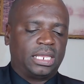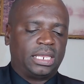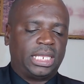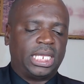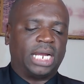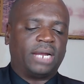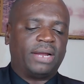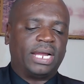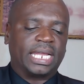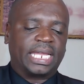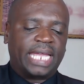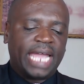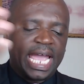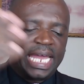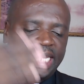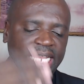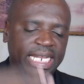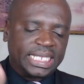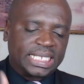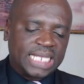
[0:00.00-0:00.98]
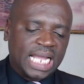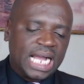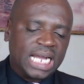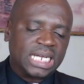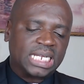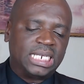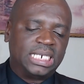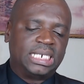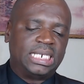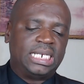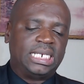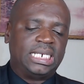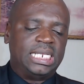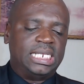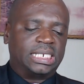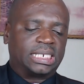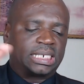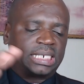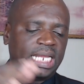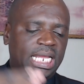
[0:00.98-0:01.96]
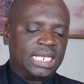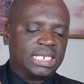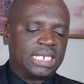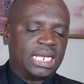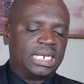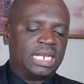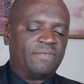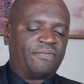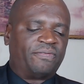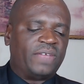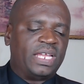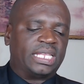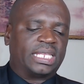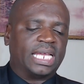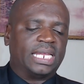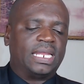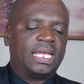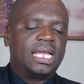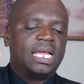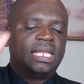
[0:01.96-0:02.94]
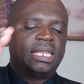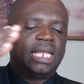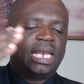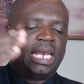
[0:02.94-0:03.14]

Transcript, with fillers: they are again entangled in these things and defeated,